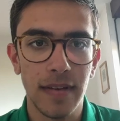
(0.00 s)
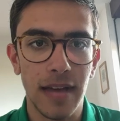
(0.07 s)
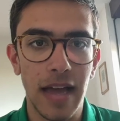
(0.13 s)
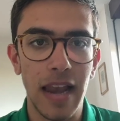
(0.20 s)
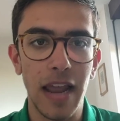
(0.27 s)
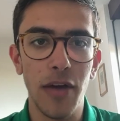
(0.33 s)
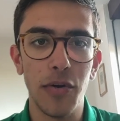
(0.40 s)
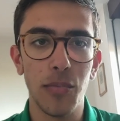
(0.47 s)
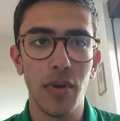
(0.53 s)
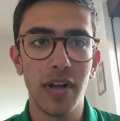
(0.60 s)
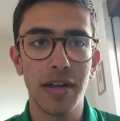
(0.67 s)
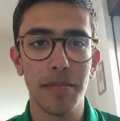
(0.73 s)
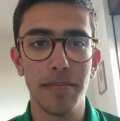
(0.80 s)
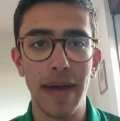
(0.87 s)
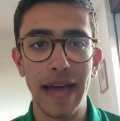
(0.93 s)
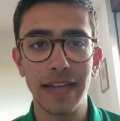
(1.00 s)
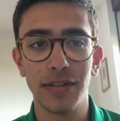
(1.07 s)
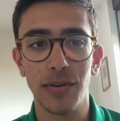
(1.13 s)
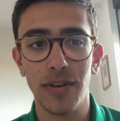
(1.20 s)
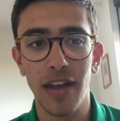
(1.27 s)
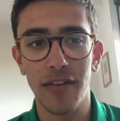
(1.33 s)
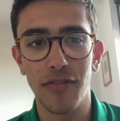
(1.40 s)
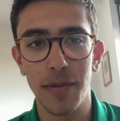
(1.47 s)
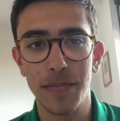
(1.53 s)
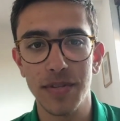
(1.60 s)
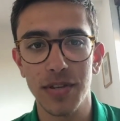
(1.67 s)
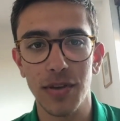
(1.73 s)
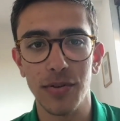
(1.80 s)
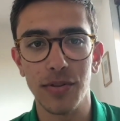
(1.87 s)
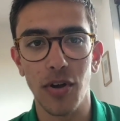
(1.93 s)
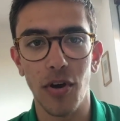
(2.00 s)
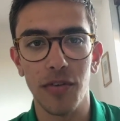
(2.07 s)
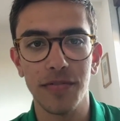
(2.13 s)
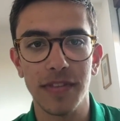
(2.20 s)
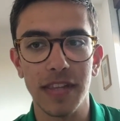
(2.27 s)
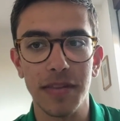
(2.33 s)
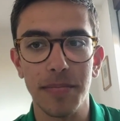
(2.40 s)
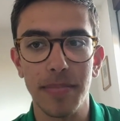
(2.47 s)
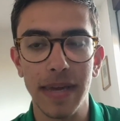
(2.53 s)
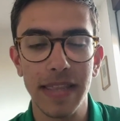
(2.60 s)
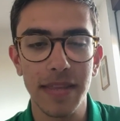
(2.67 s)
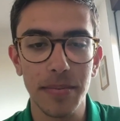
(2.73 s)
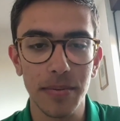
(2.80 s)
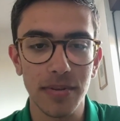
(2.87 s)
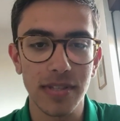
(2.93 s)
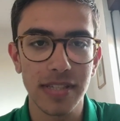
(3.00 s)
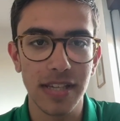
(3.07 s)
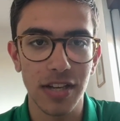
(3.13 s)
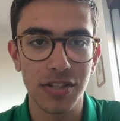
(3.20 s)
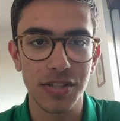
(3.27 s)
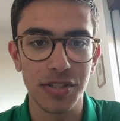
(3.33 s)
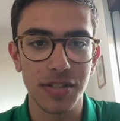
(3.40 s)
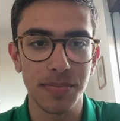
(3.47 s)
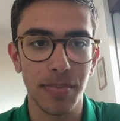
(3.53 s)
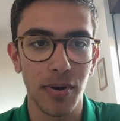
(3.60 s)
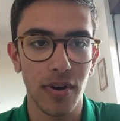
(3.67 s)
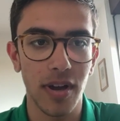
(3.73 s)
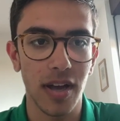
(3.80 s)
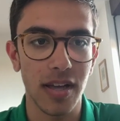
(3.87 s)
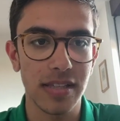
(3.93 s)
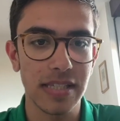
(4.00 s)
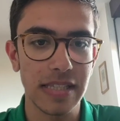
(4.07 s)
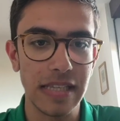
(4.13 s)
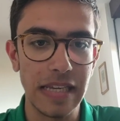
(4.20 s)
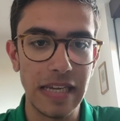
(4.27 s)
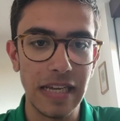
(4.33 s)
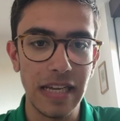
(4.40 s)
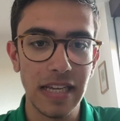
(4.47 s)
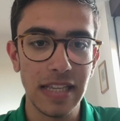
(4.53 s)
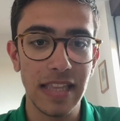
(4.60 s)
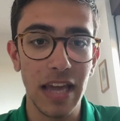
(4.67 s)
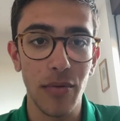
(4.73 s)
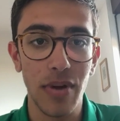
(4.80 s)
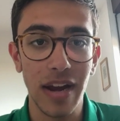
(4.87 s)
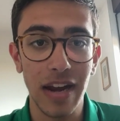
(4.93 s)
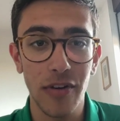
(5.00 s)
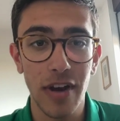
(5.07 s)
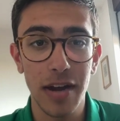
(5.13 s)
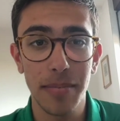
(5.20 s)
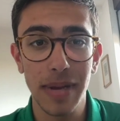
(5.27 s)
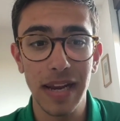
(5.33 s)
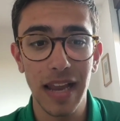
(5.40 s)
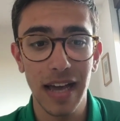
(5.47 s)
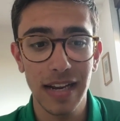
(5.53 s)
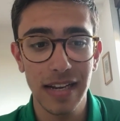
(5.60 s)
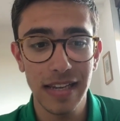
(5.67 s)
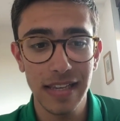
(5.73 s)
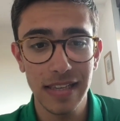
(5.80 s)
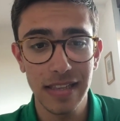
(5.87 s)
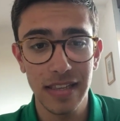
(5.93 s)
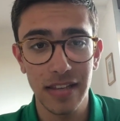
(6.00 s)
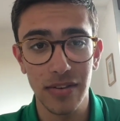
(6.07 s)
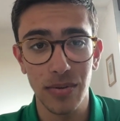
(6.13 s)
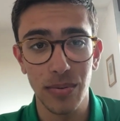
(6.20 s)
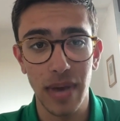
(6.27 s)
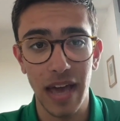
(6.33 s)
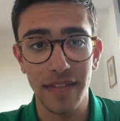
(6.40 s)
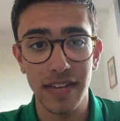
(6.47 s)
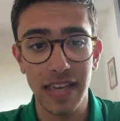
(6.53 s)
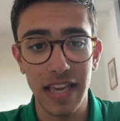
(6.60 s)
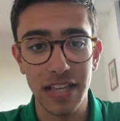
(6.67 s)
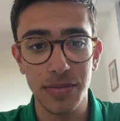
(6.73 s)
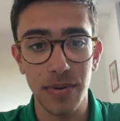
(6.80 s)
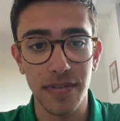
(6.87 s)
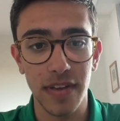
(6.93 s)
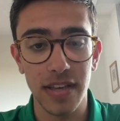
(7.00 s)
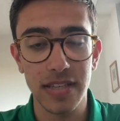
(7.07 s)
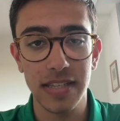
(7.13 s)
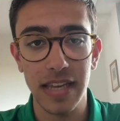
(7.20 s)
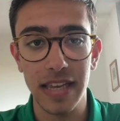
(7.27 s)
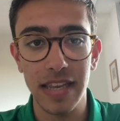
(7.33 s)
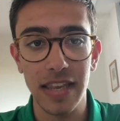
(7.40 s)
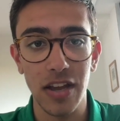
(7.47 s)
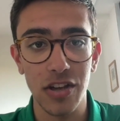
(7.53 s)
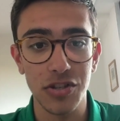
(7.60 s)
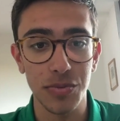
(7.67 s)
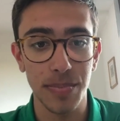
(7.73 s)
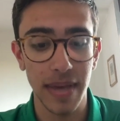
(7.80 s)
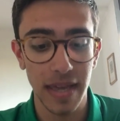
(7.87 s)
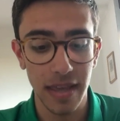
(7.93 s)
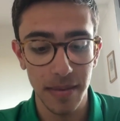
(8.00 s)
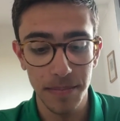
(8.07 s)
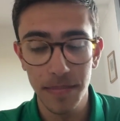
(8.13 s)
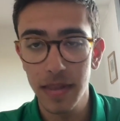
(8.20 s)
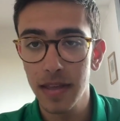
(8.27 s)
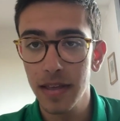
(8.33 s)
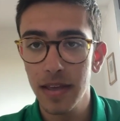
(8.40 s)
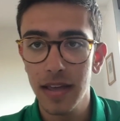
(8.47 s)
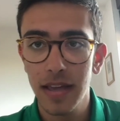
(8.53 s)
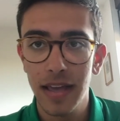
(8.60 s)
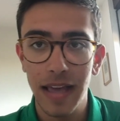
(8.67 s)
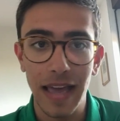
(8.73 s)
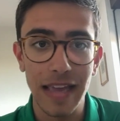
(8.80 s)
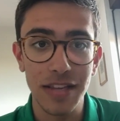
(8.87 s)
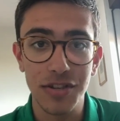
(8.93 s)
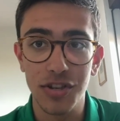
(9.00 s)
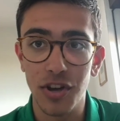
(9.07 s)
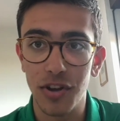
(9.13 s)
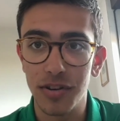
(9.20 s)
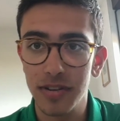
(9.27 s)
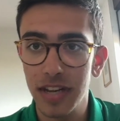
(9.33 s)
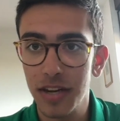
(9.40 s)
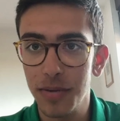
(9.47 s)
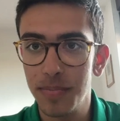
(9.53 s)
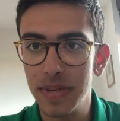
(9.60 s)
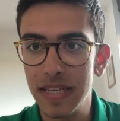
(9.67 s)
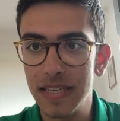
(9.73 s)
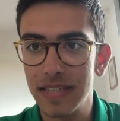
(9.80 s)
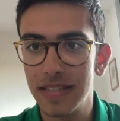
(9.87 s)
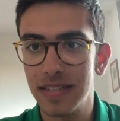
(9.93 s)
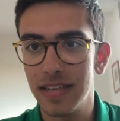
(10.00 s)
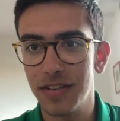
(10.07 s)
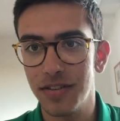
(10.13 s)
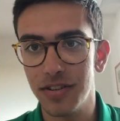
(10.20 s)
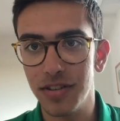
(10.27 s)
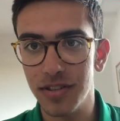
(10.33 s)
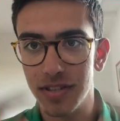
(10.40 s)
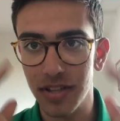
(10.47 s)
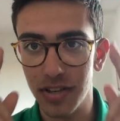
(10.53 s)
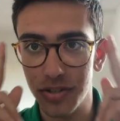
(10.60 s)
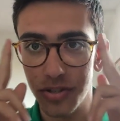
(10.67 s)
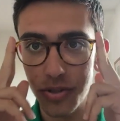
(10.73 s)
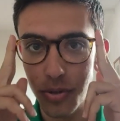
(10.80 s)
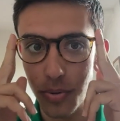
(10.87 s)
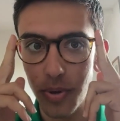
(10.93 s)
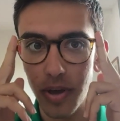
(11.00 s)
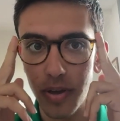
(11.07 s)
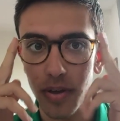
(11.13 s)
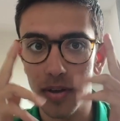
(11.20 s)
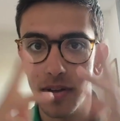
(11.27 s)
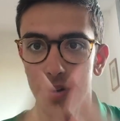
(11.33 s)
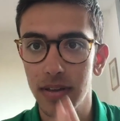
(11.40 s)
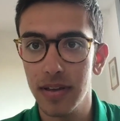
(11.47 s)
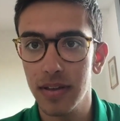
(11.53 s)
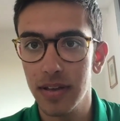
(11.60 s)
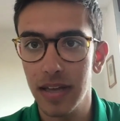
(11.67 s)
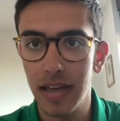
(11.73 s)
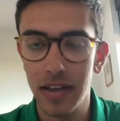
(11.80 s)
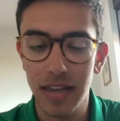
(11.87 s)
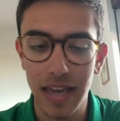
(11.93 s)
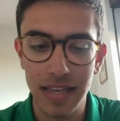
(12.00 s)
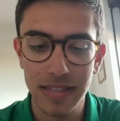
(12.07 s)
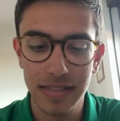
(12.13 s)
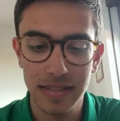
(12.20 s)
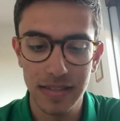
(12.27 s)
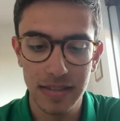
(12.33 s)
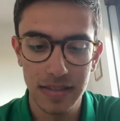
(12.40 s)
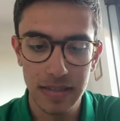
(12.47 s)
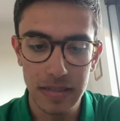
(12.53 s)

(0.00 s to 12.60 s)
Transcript: Hello and welcome back to another episode of the Debatable Discussions podcast. Today we're incredibly lucky to have a guest with us in Nigel Biggar. And John, can you please introduce Nigel to our guest?